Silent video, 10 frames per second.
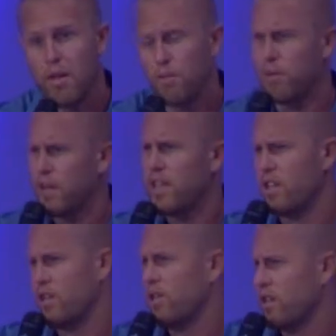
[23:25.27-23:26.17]
Well, we need
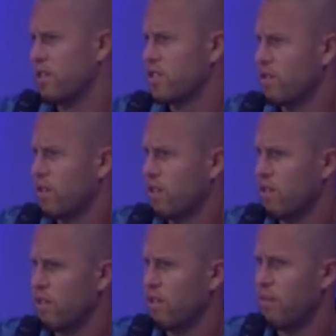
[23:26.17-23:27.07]
to know that it's the right thing
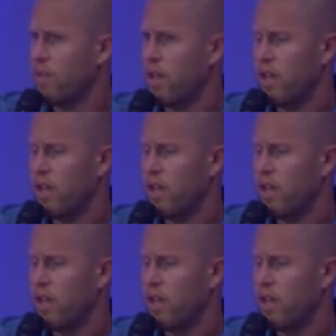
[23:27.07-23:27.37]
to do.